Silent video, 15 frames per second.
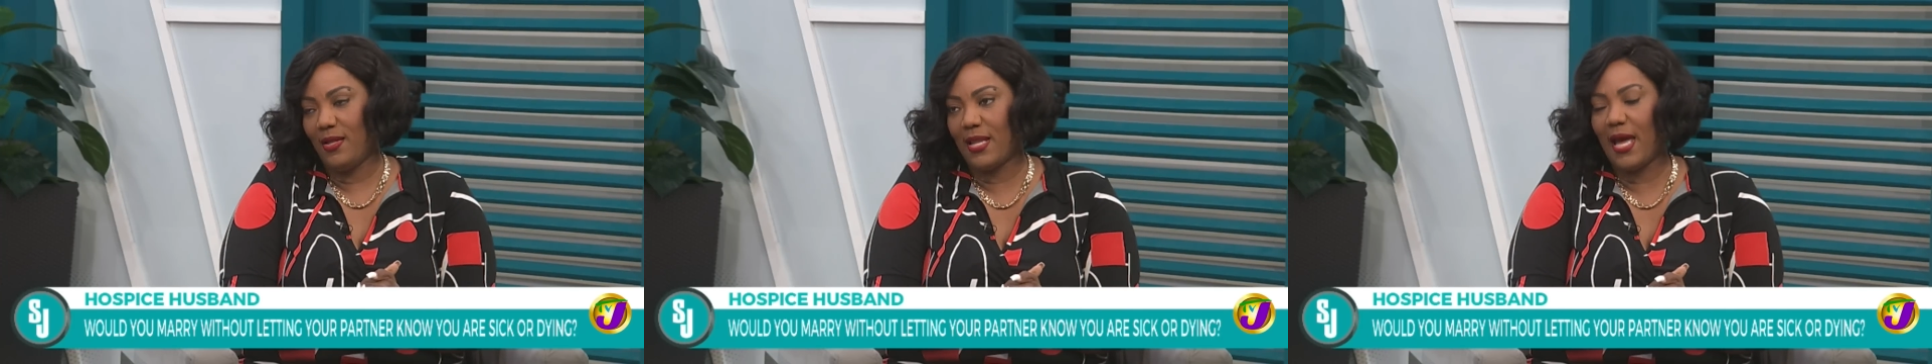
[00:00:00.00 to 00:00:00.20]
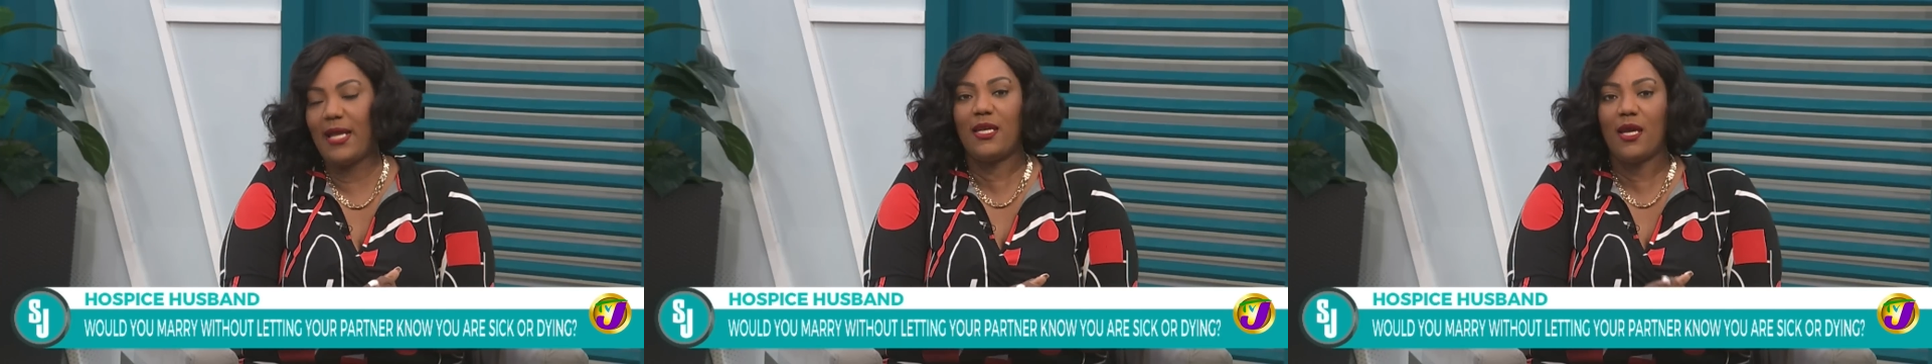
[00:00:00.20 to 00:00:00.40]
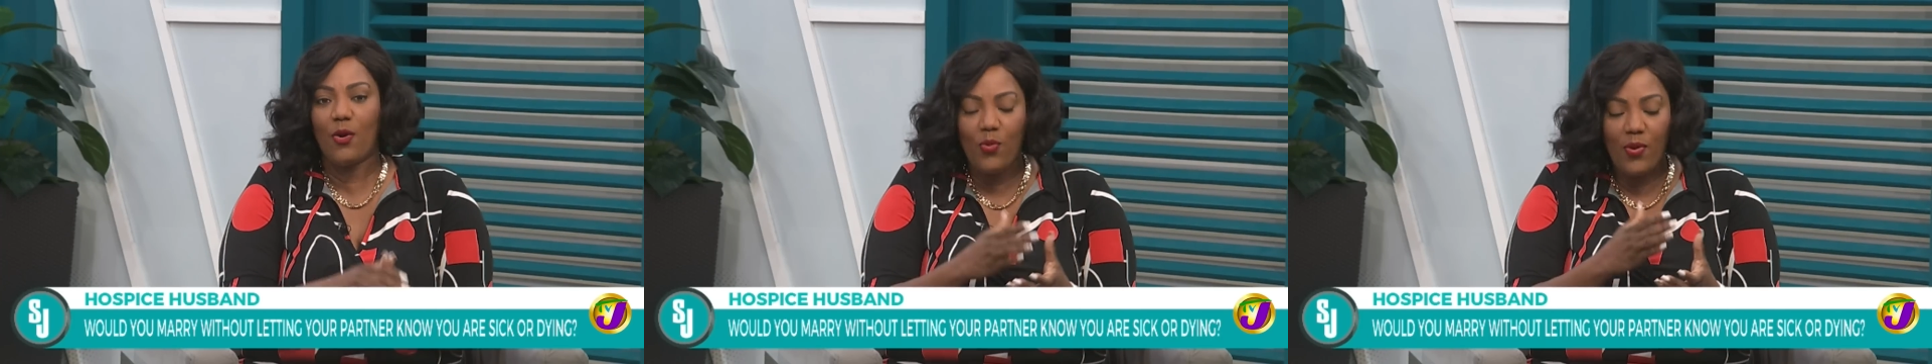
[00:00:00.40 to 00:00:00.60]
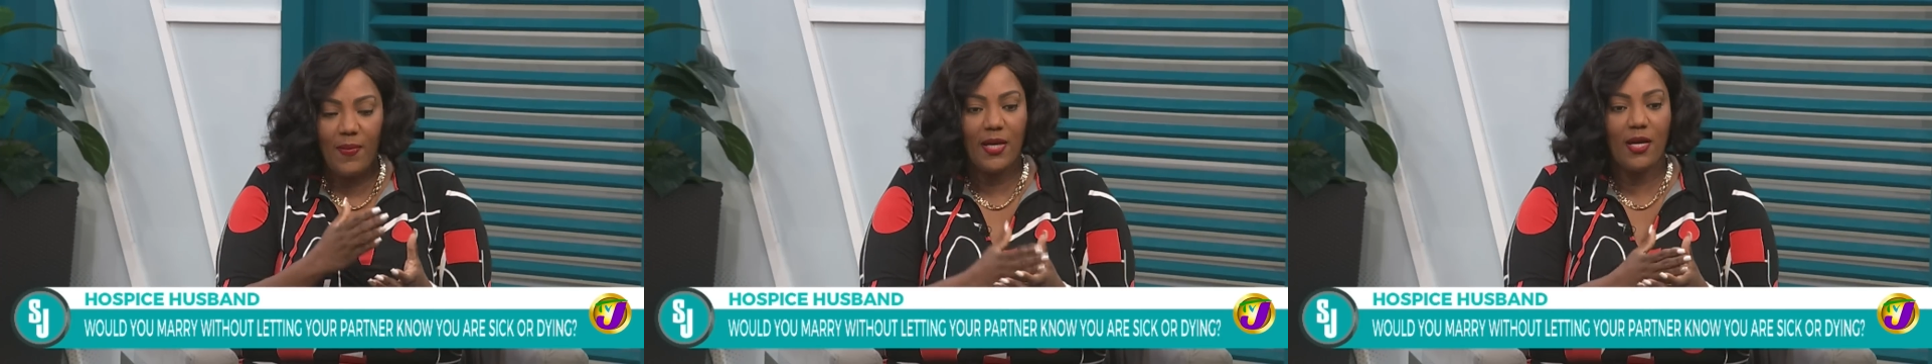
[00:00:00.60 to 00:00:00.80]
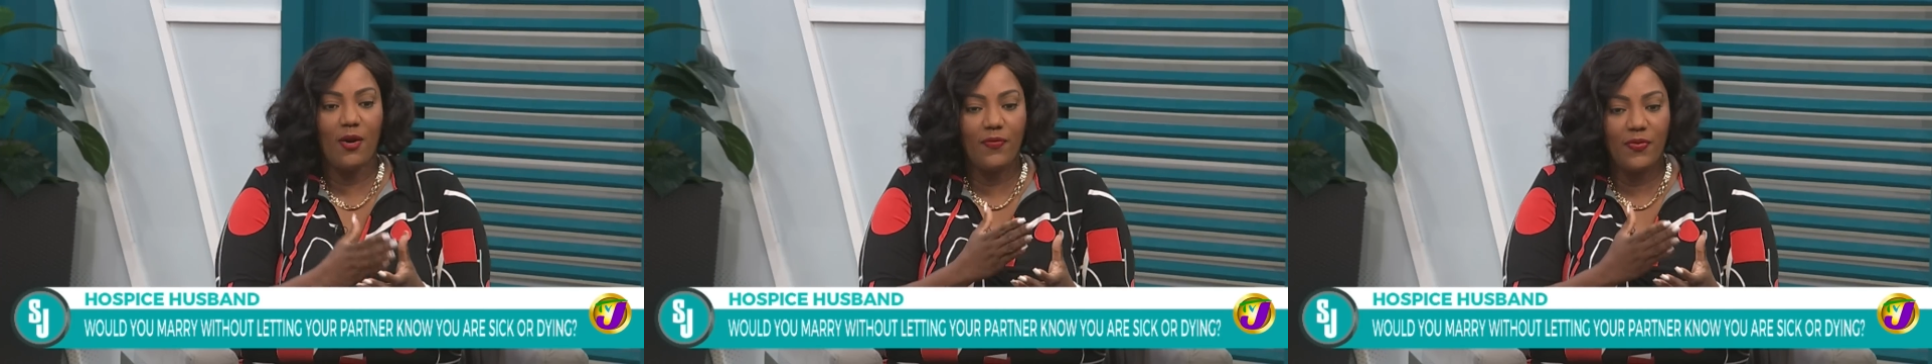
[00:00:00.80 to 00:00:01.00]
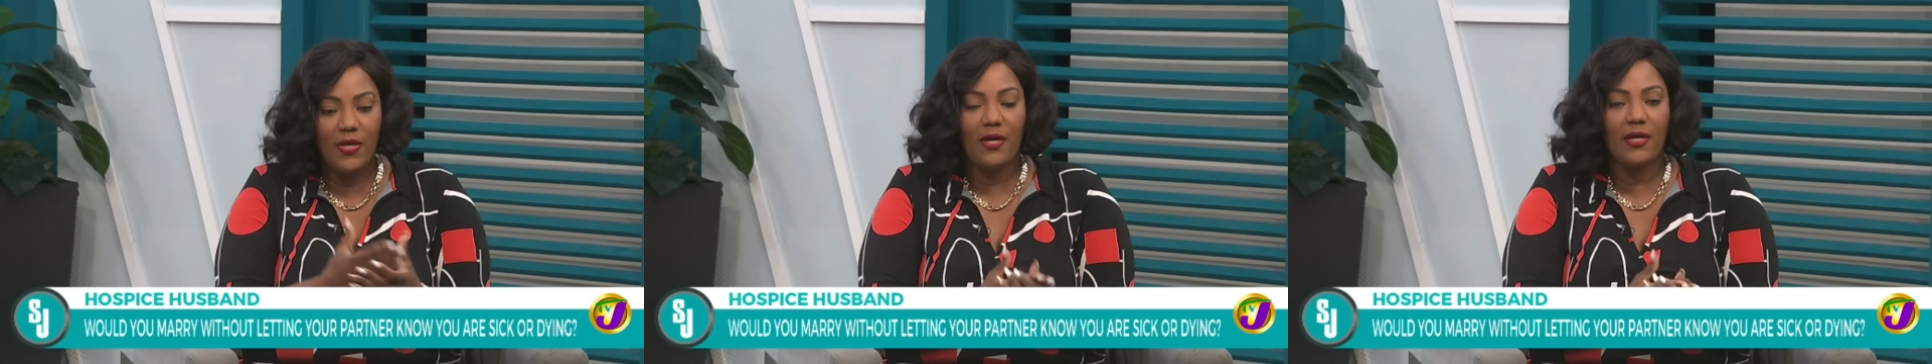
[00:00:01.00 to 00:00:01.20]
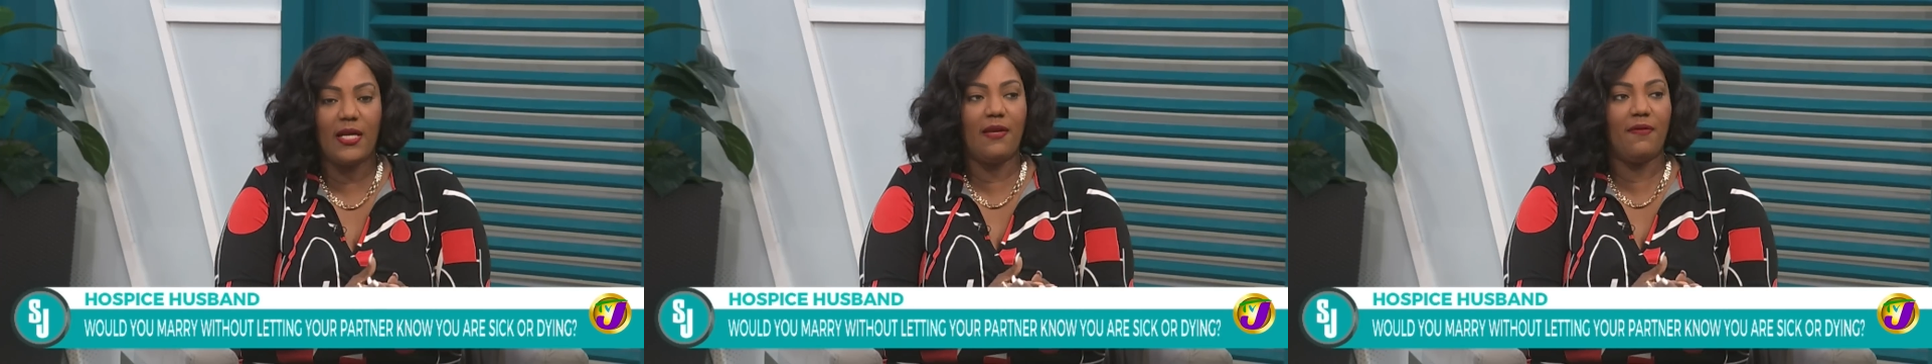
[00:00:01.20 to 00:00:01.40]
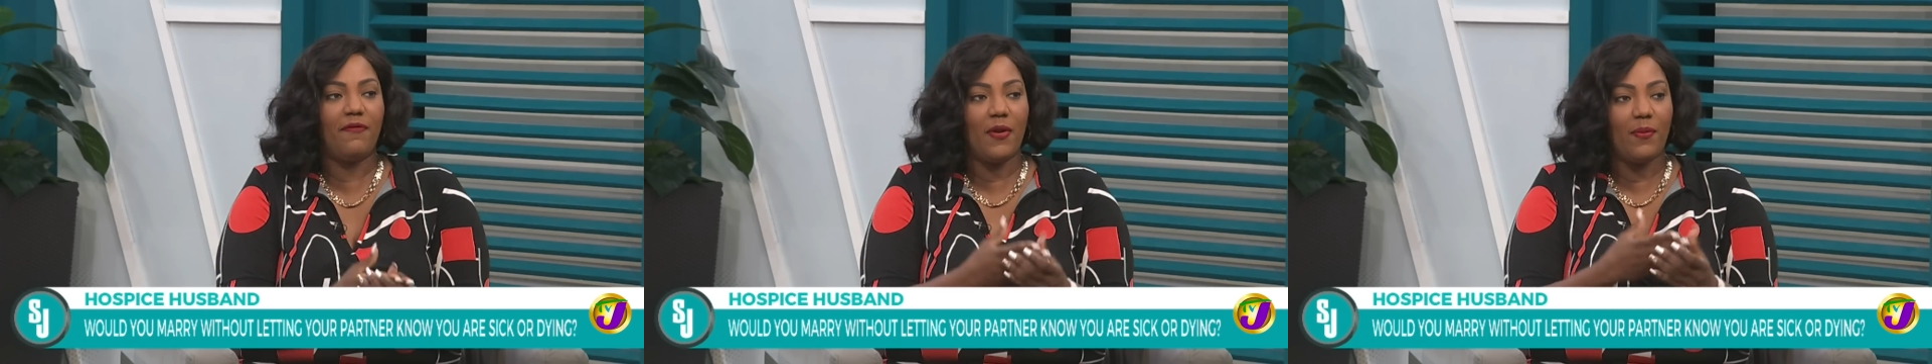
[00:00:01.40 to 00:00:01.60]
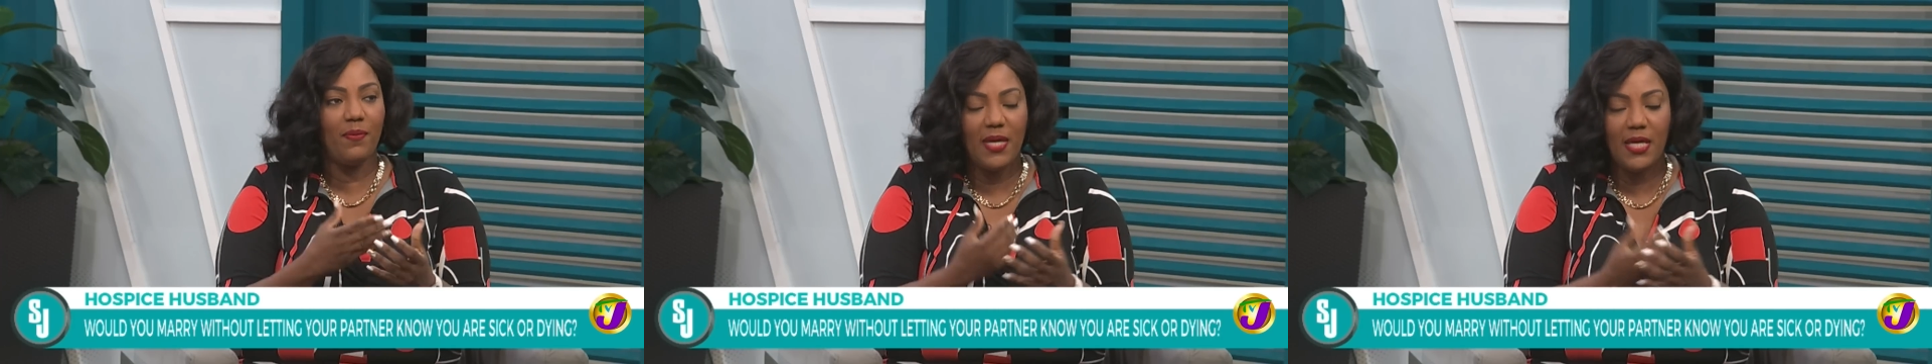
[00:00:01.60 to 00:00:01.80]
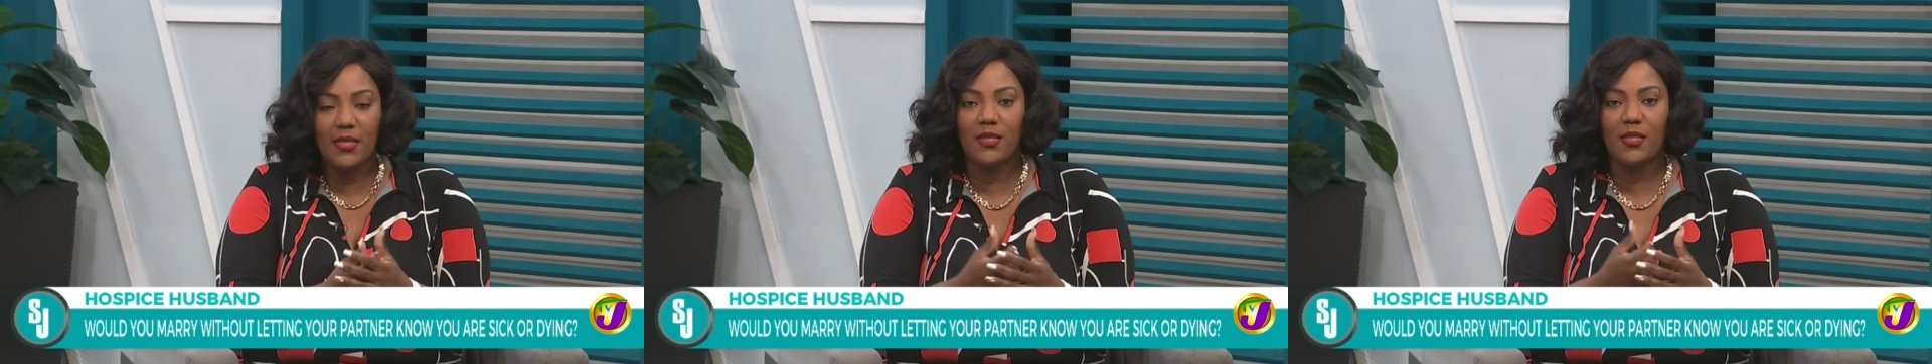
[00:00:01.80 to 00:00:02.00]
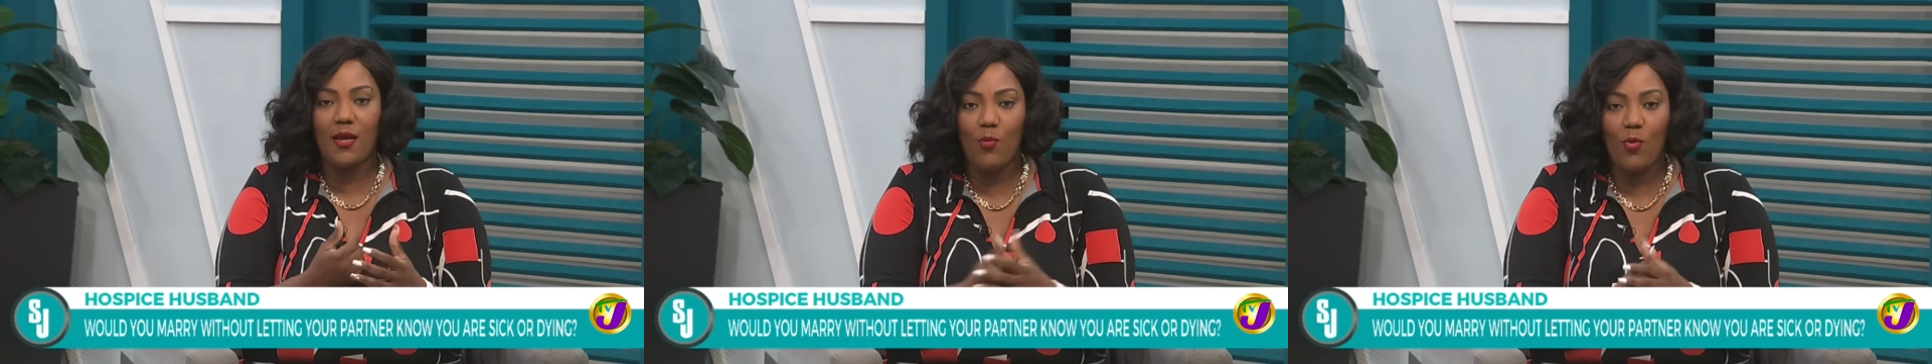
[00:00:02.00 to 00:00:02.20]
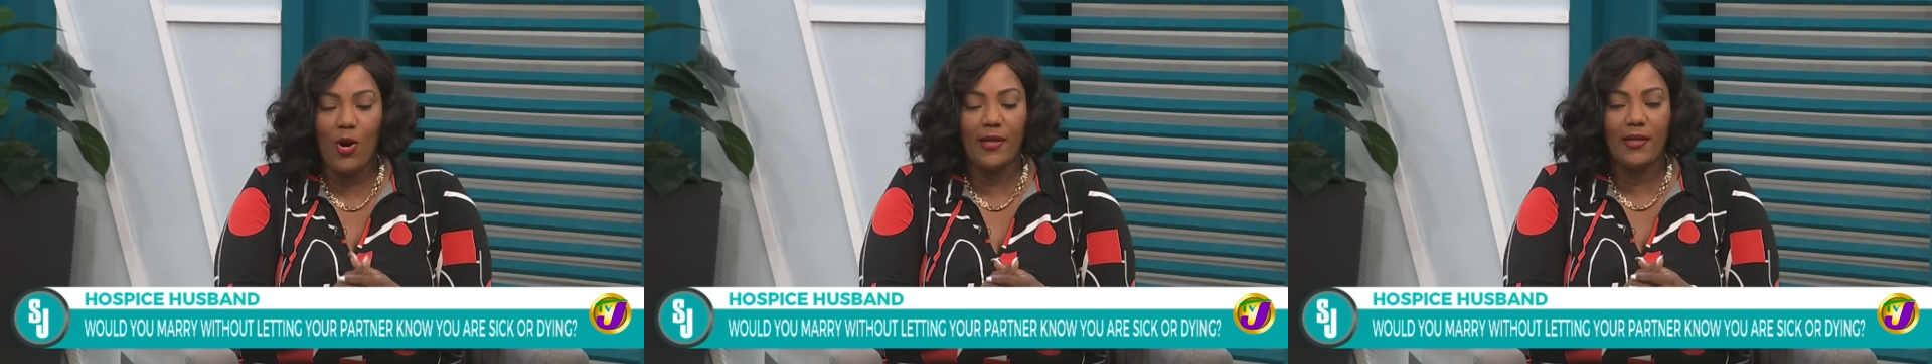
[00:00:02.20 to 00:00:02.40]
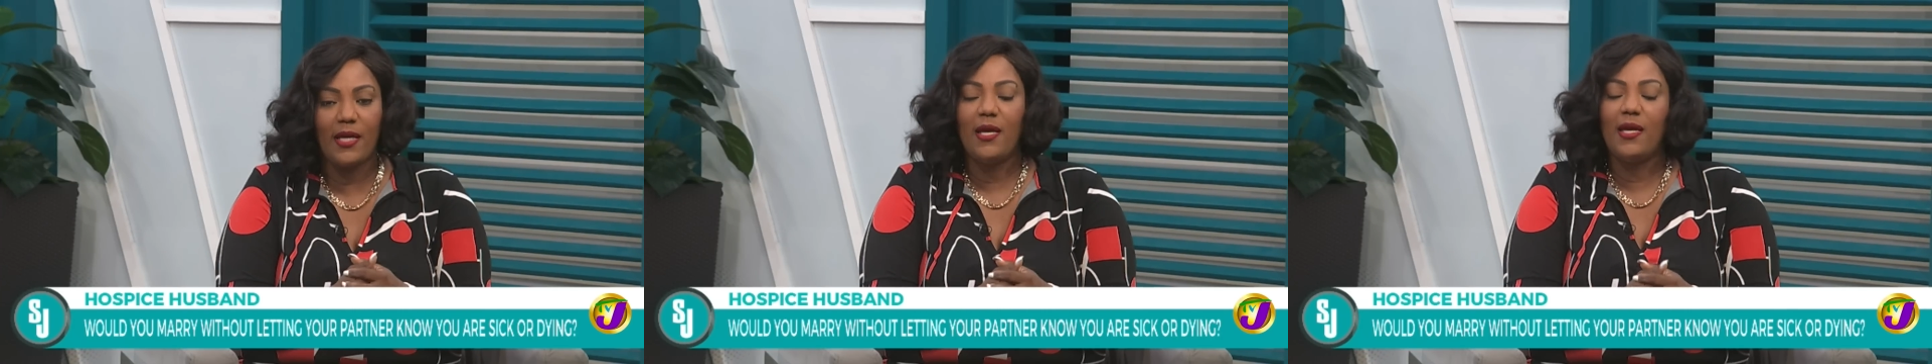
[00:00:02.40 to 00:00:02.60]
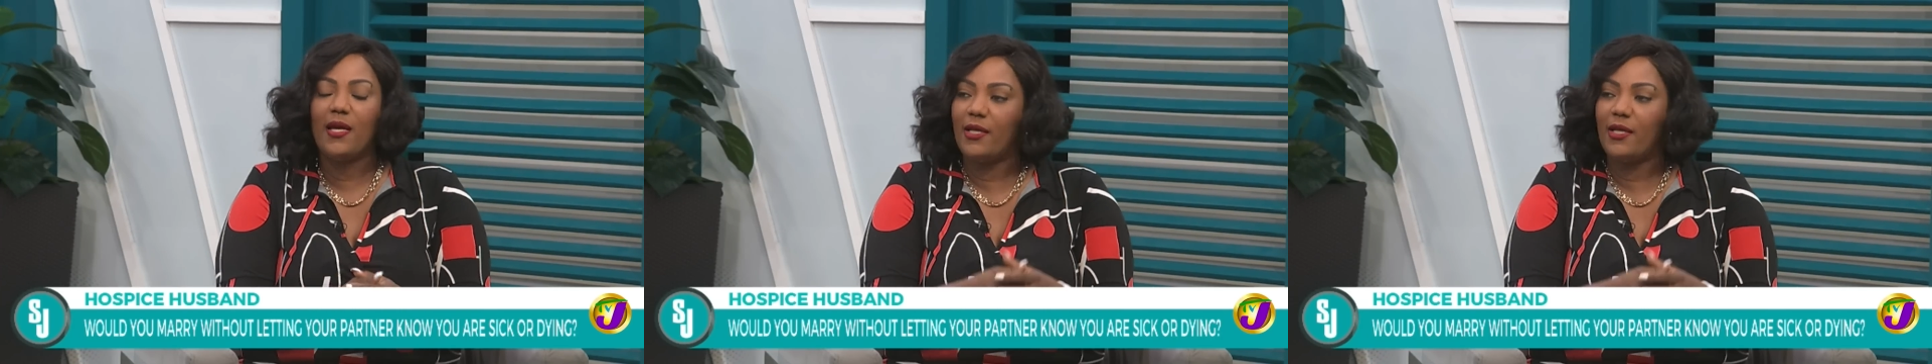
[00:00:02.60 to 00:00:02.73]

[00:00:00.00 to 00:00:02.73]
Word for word: Like there are women out there that if you meet someone